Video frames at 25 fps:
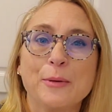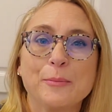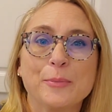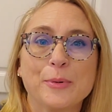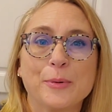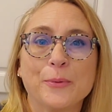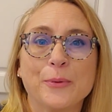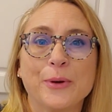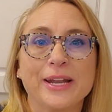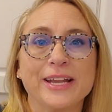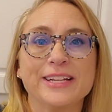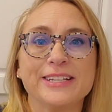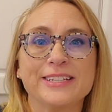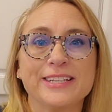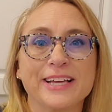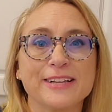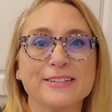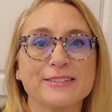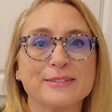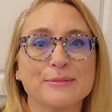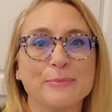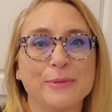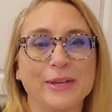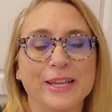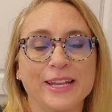but what it
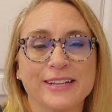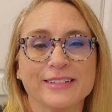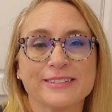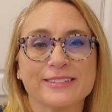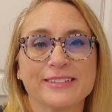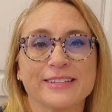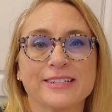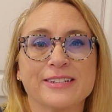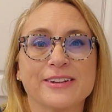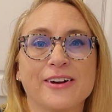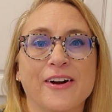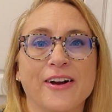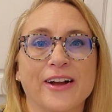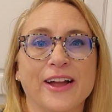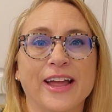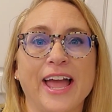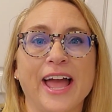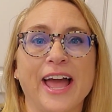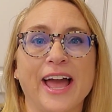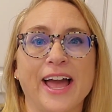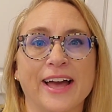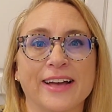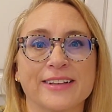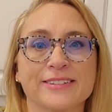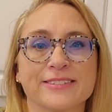does mean is the dog
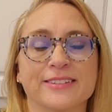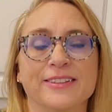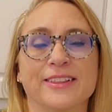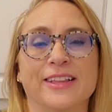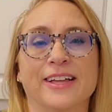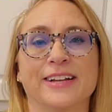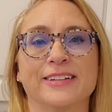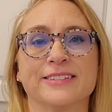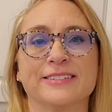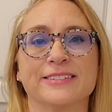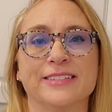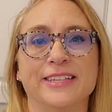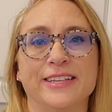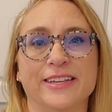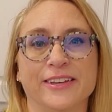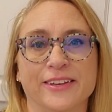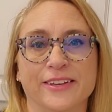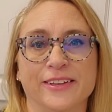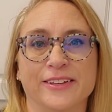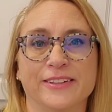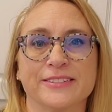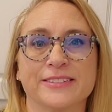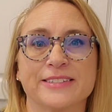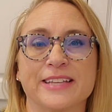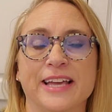has a lot of
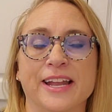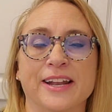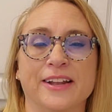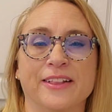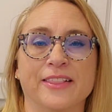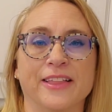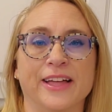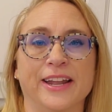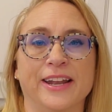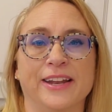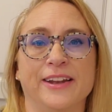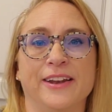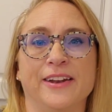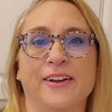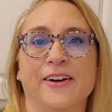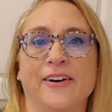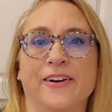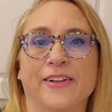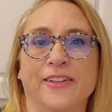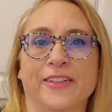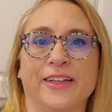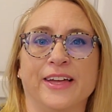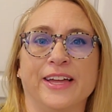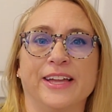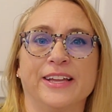skills and a lot of
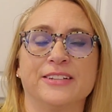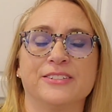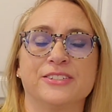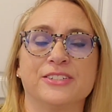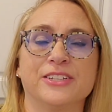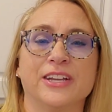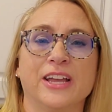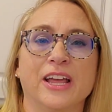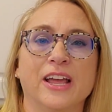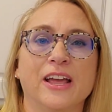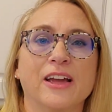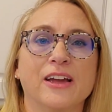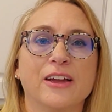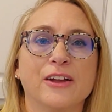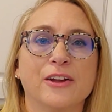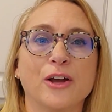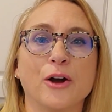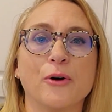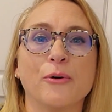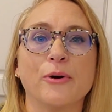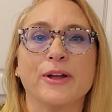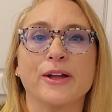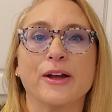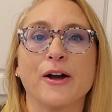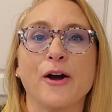knowledge
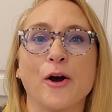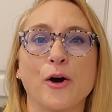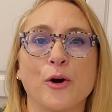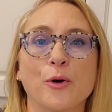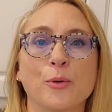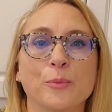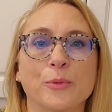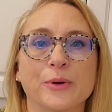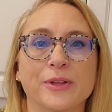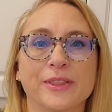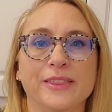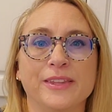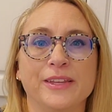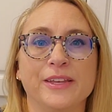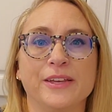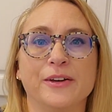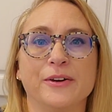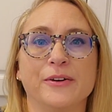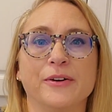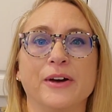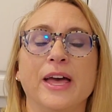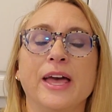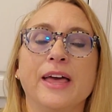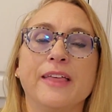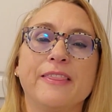going home with
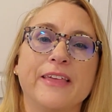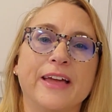you,